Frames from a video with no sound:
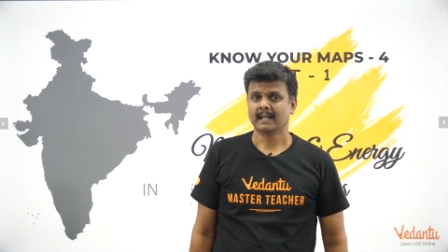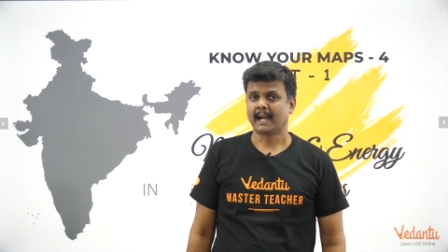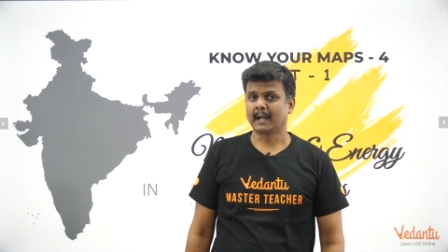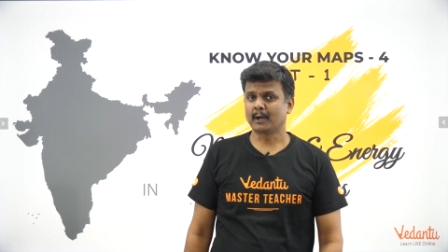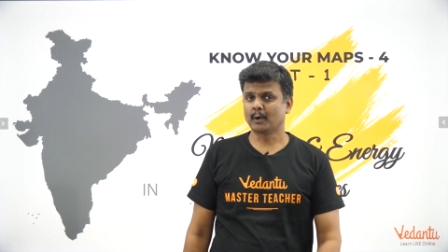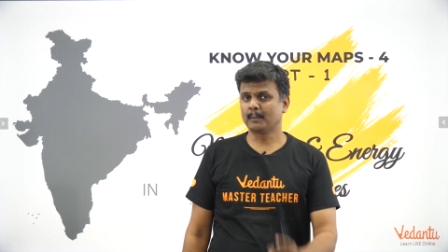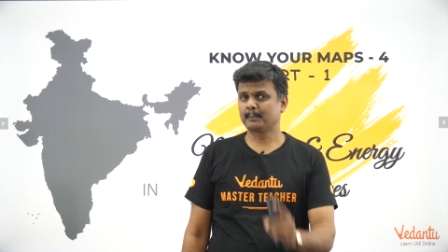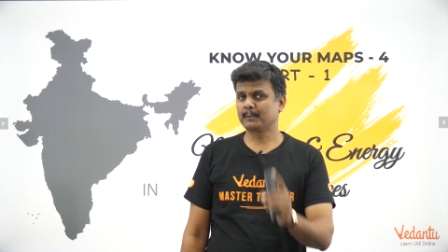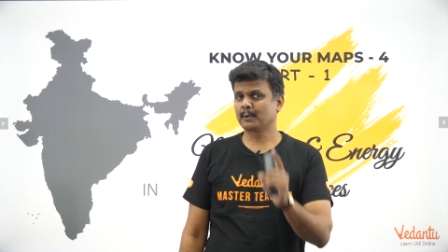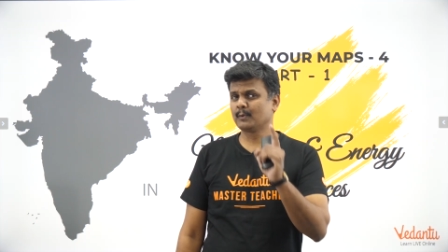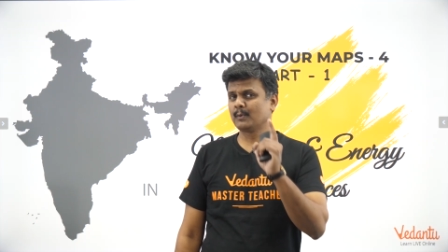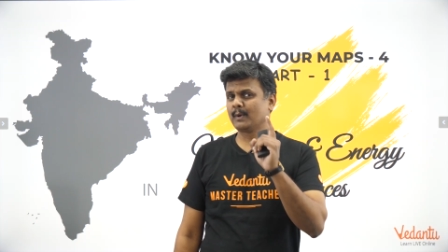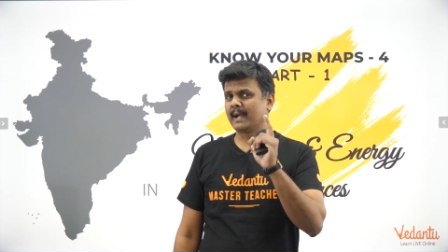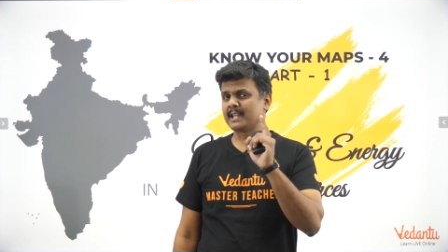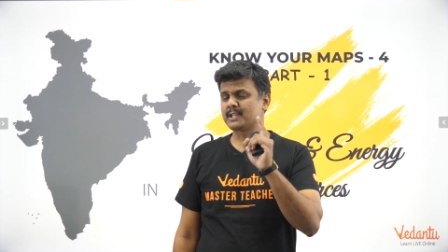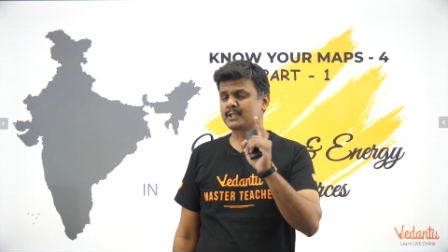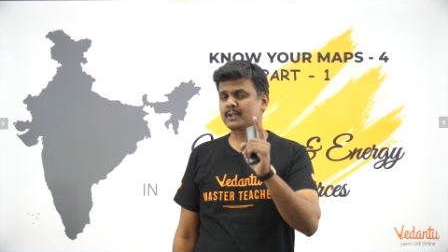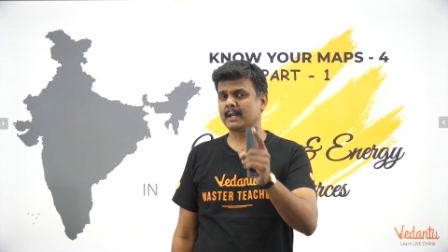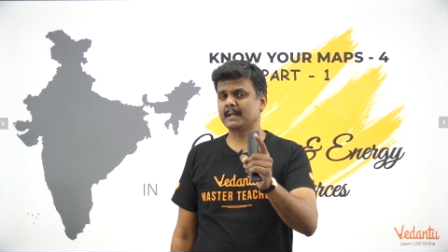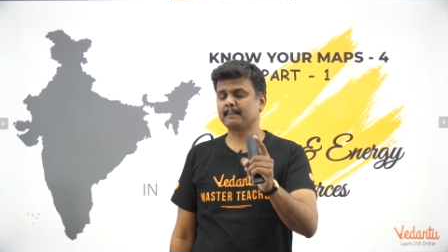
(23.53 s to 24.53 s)
I hope you
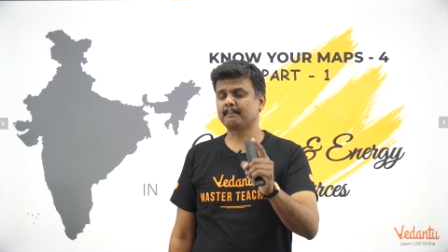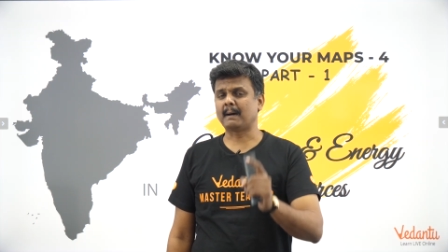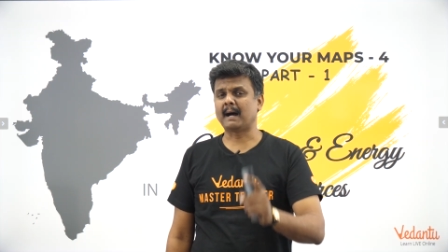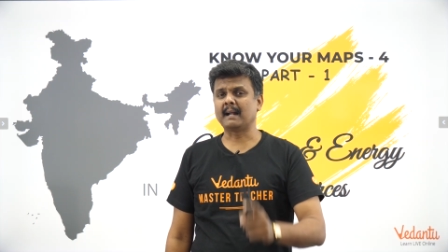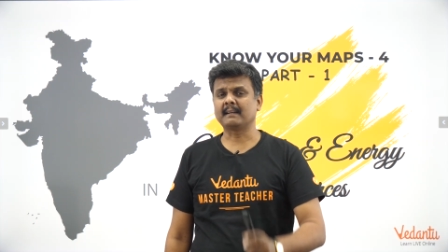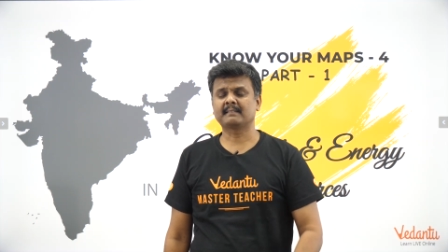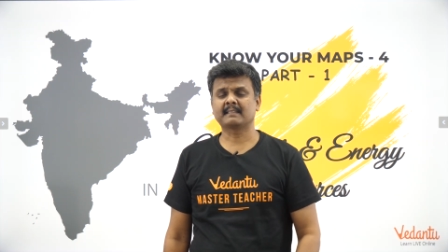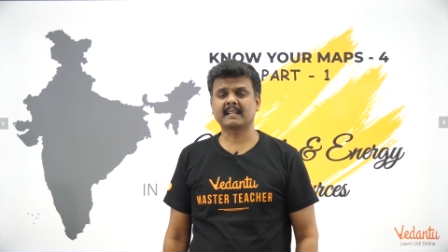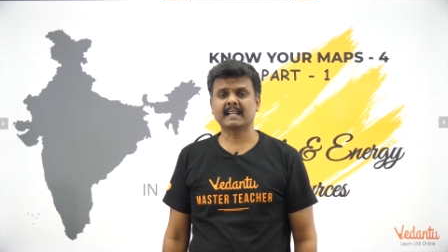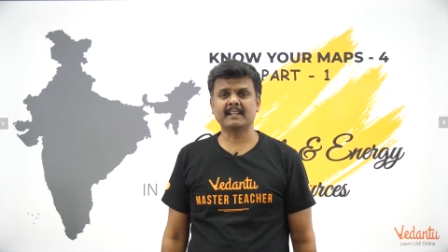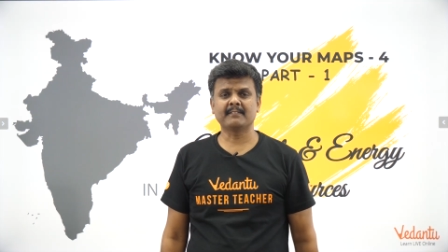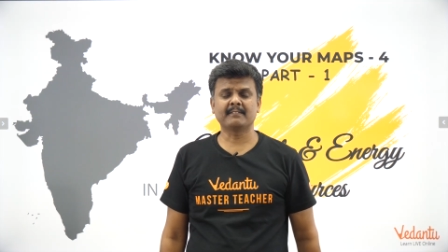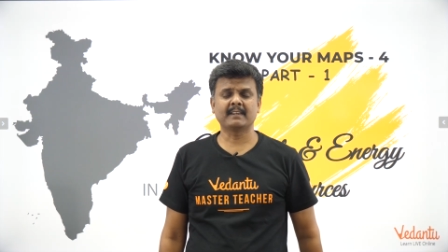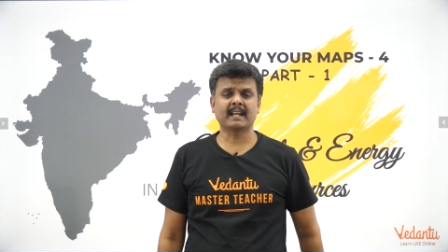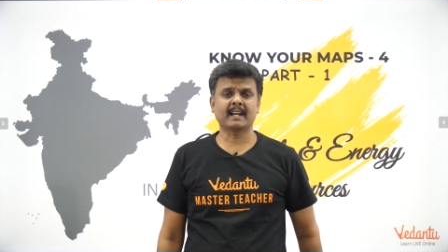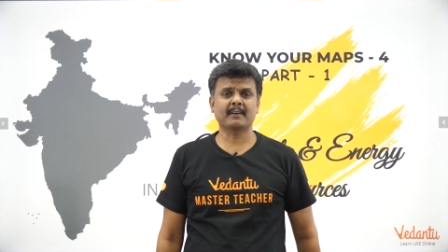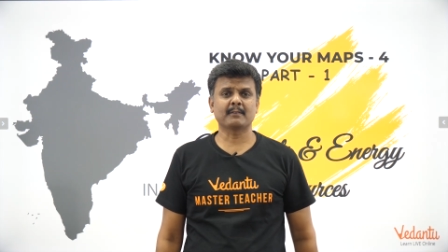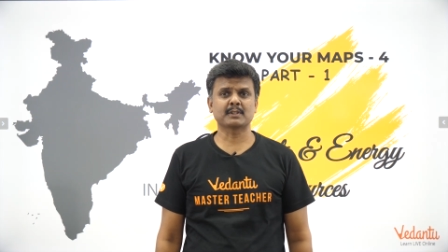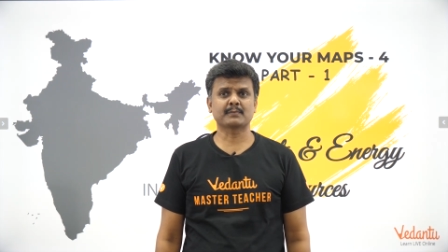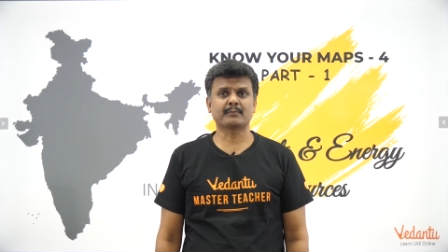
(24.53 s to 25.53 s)
enjoyed part 3,
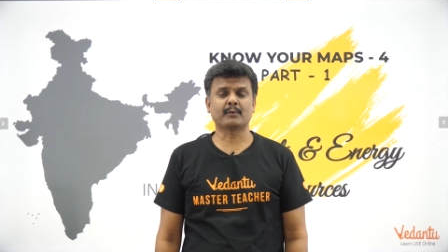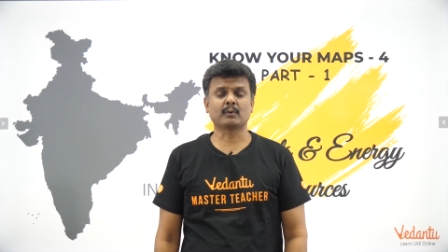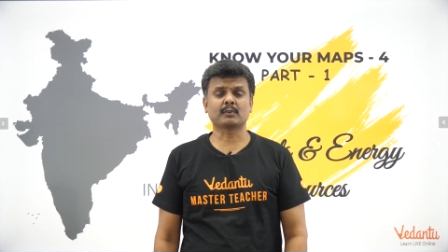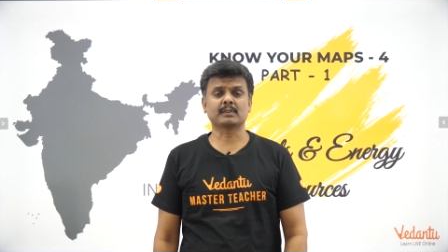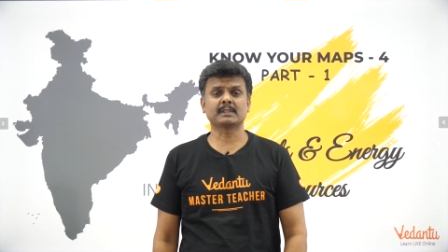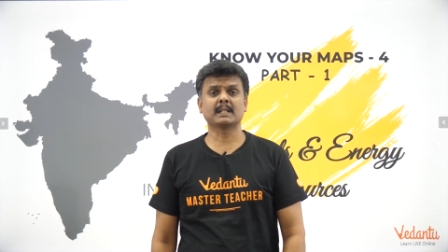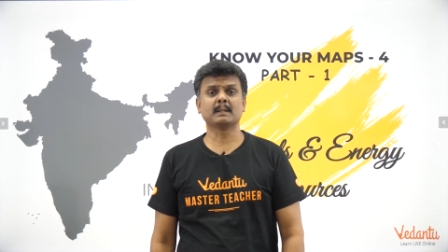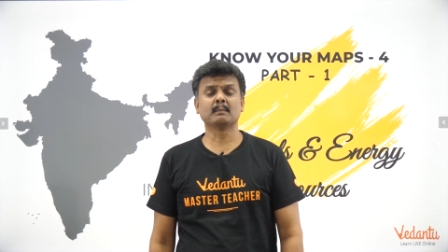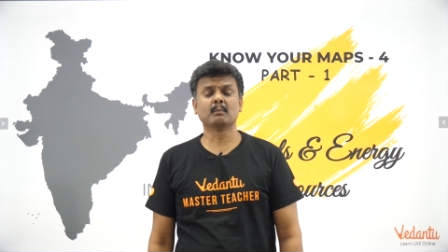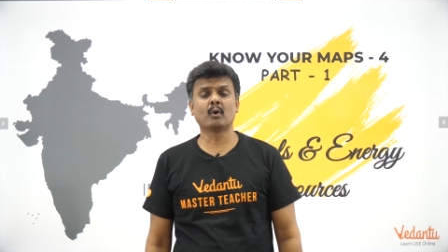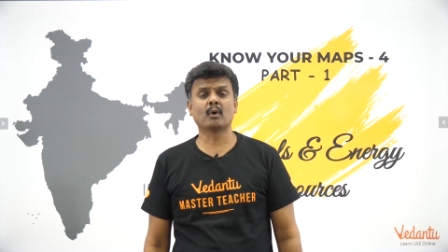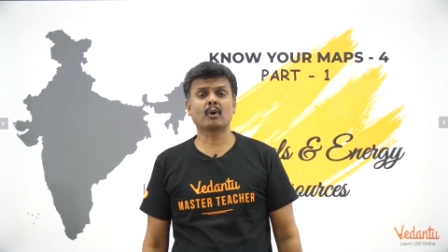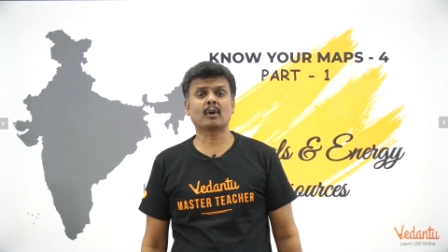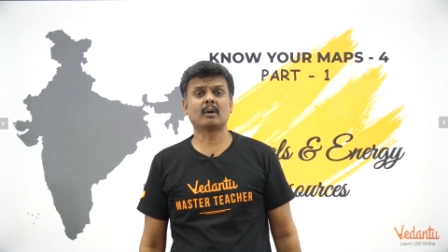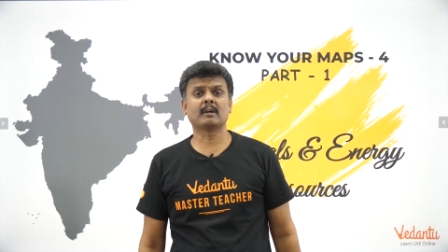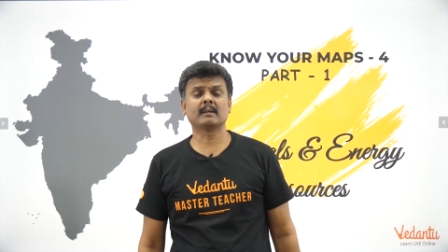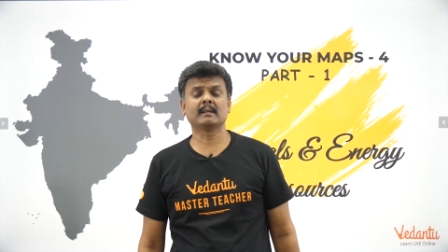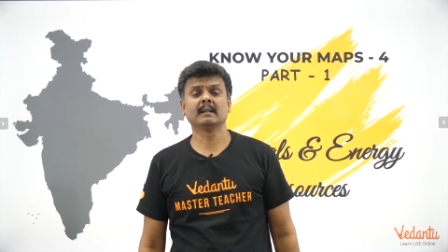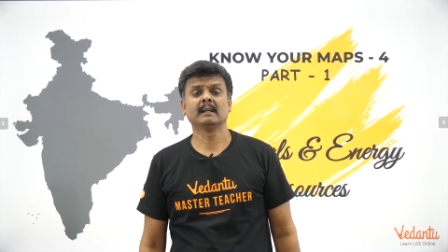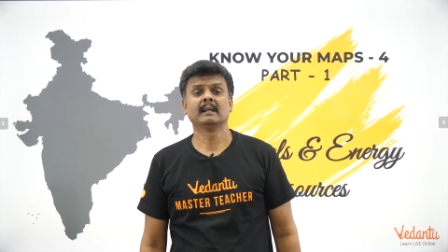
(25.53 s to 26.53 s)
where I was focusing more
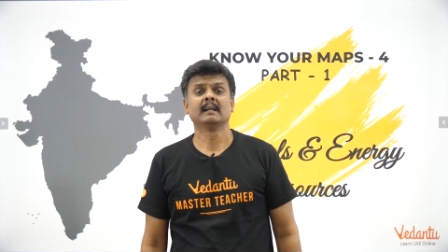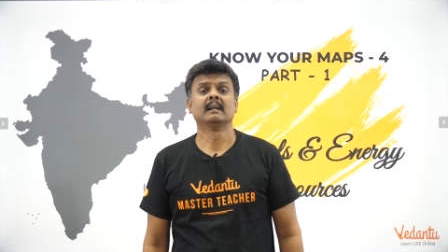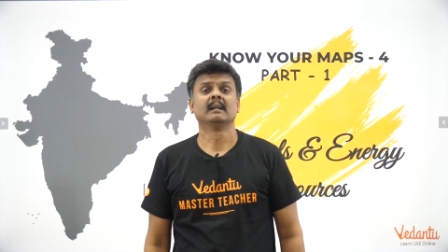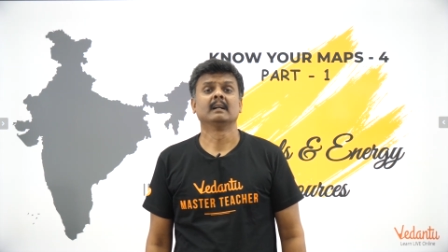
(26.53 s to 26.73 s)
on